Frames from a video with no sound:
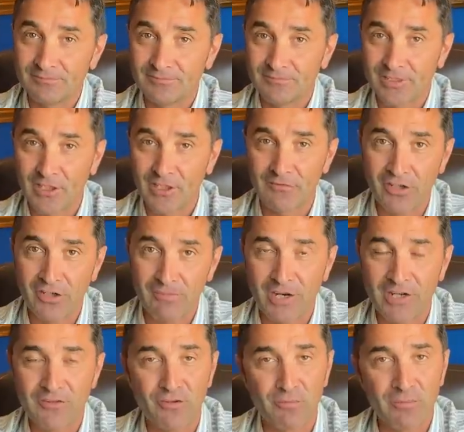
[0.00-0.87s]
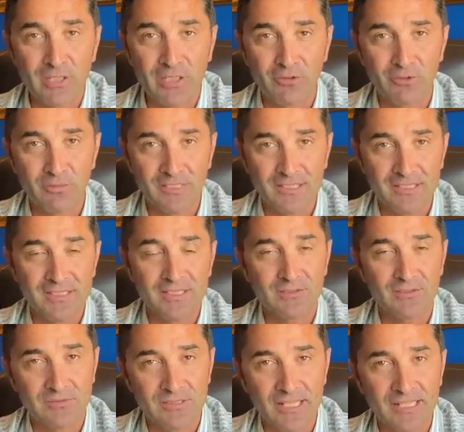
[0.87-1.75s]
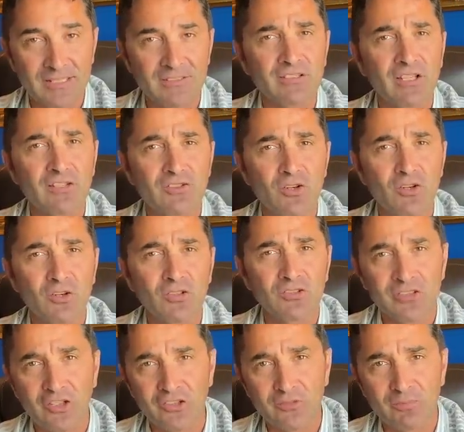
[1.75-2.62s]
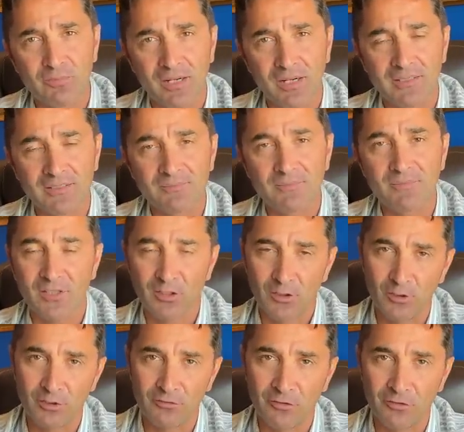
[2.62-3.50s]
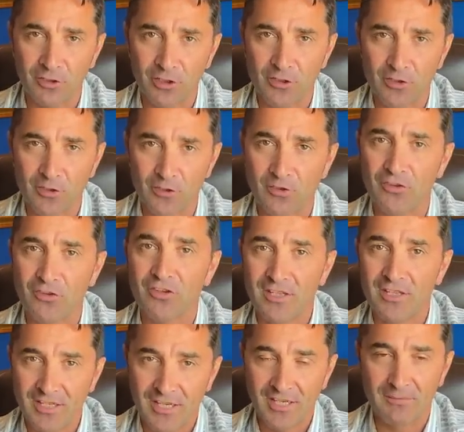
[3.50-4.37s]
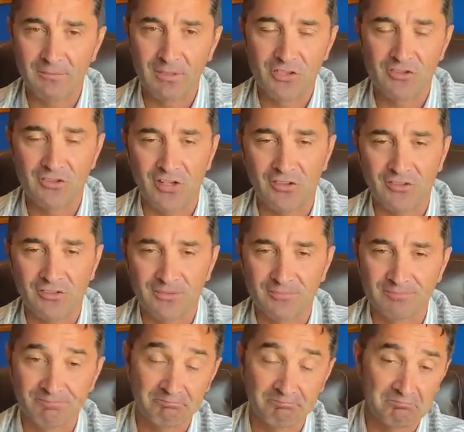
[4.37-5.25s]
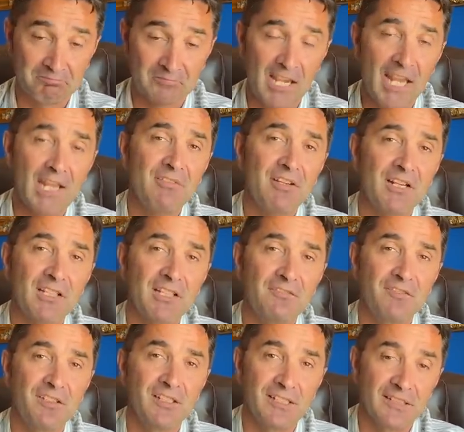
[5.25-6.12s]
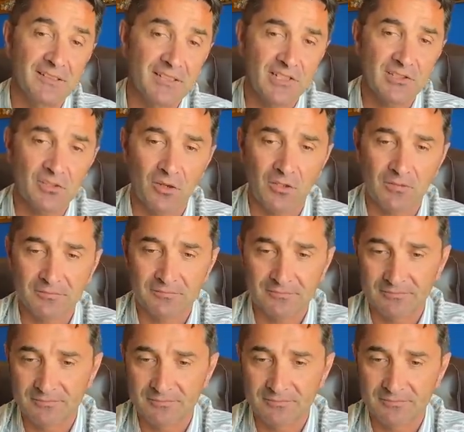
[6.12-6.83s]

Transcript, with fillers: Thank you very much for being with me again today. Stay strong, stay smart, look for the truth, and be just. I have a gut feeling, that's all.